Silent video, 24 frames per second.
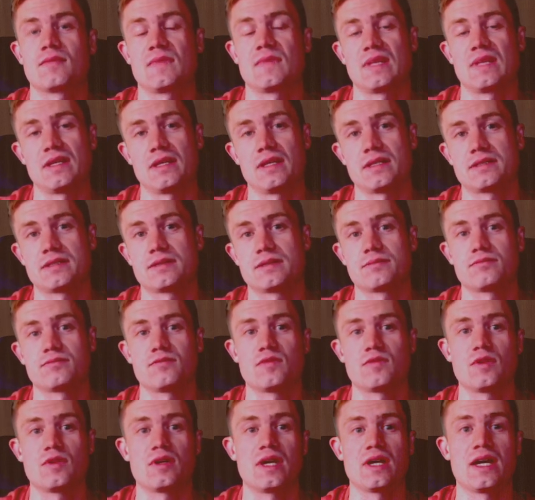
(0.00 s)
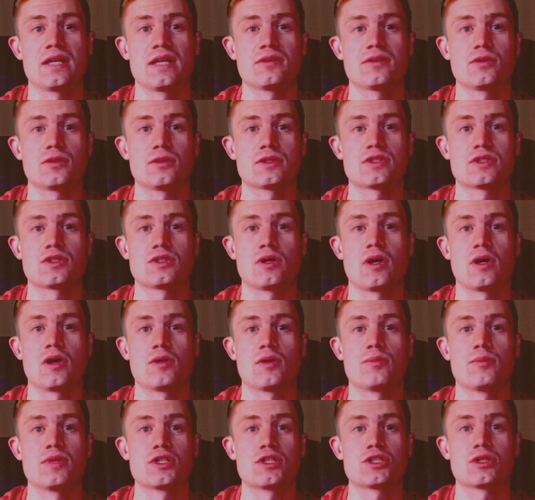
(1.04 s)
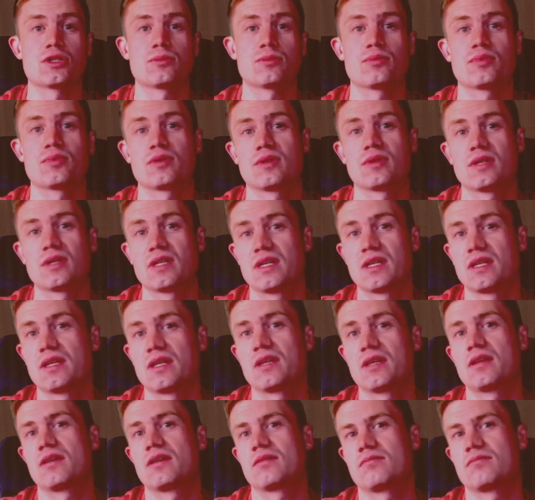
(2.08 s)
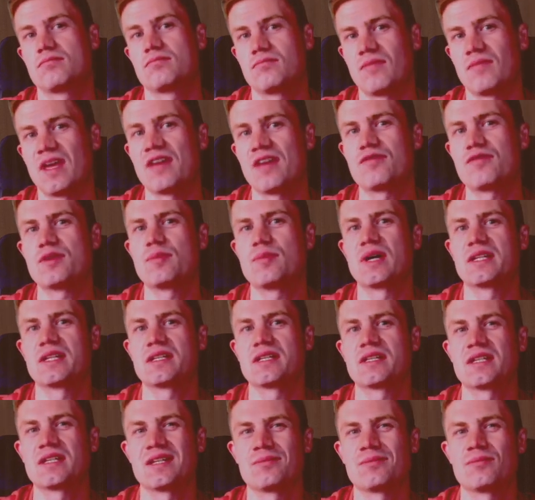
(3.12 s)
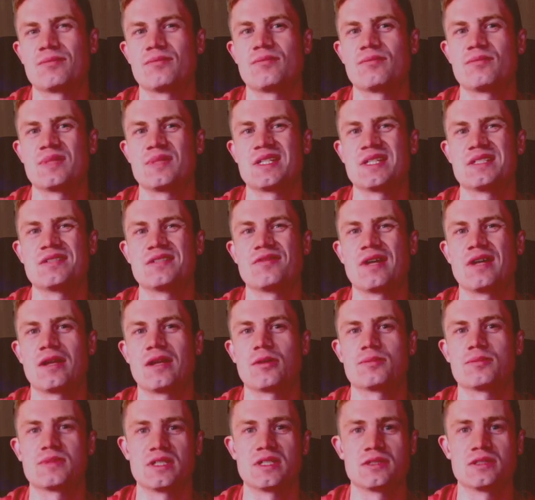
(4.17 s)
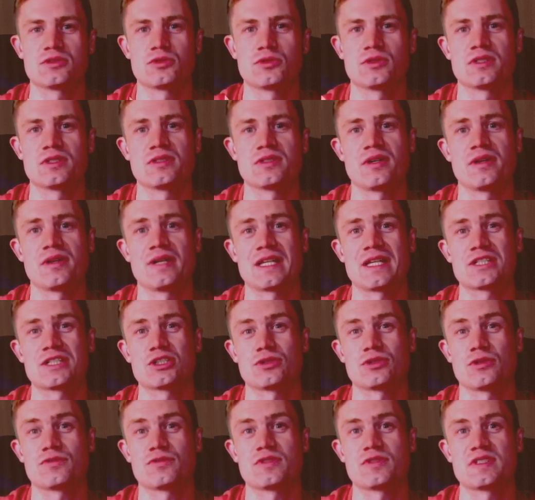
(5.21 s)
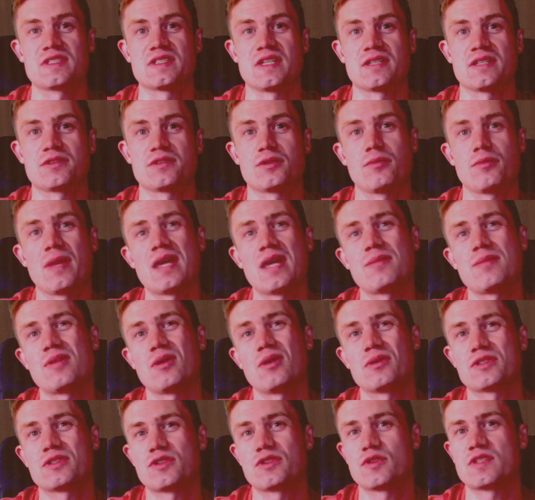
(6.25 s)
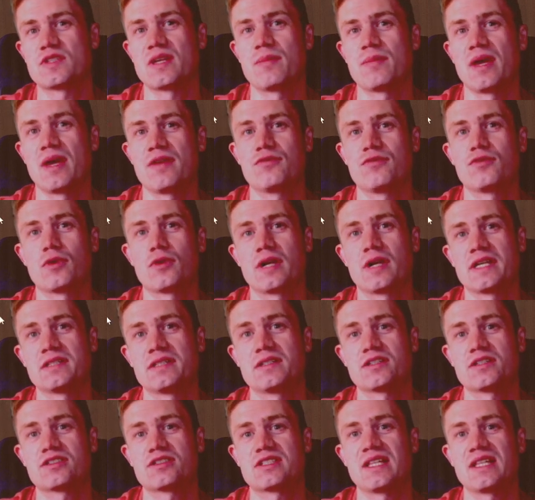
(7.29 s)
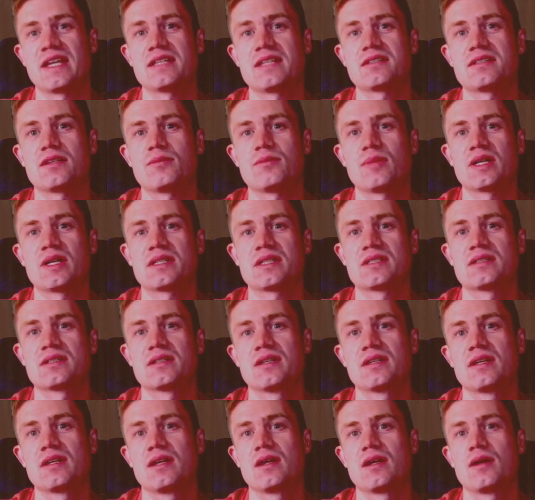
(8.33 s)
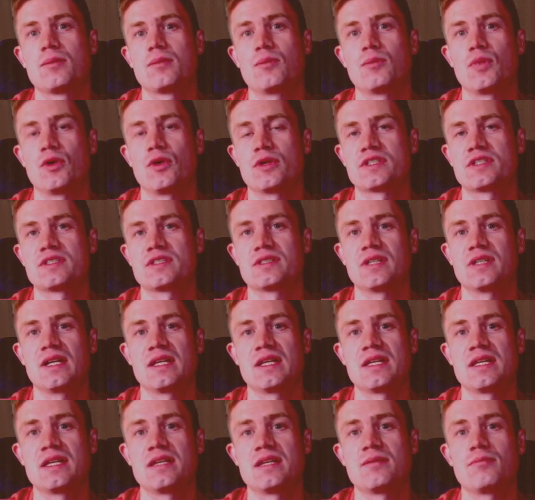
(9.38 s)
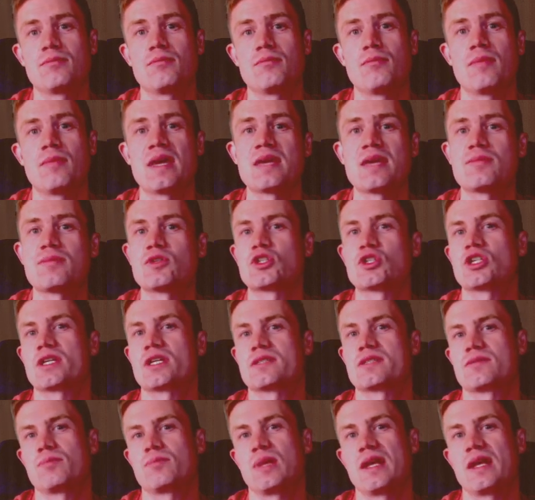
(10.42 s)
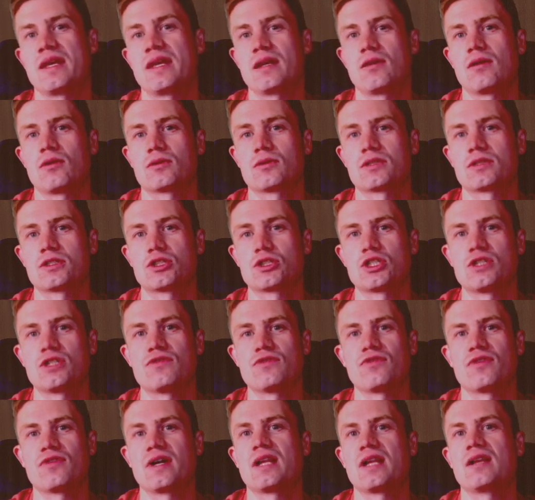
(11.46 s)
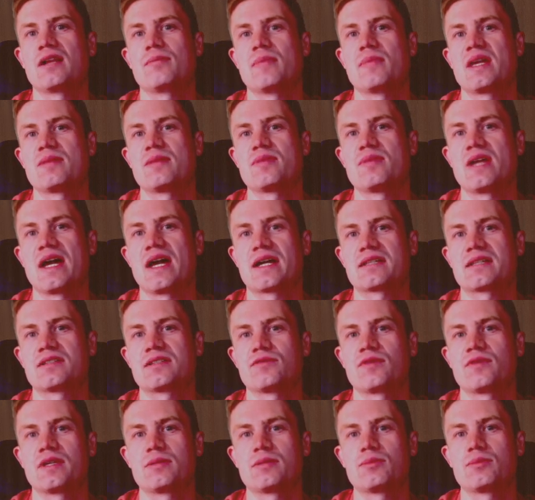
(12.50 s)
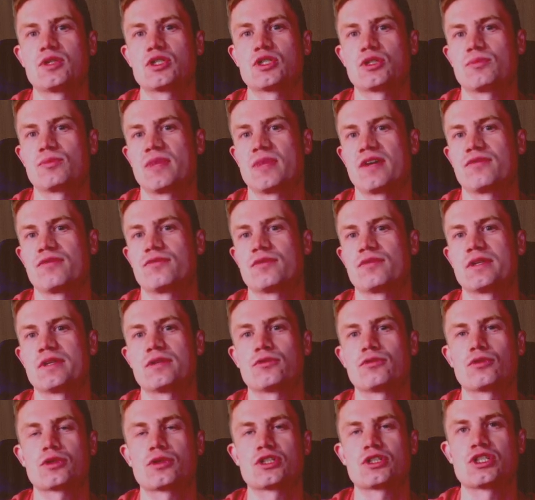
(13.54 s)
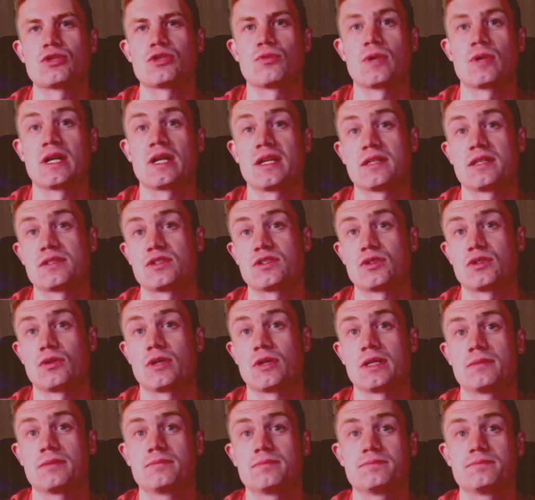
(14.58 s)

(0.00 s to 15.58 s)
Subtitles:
Yes, and also our bishop, everybody can be developed into the direction of the center. Maybe also some f4 ideas later, but personally, maybe just play along the g file. Maybe activate bishop f3, rook g1, and so on.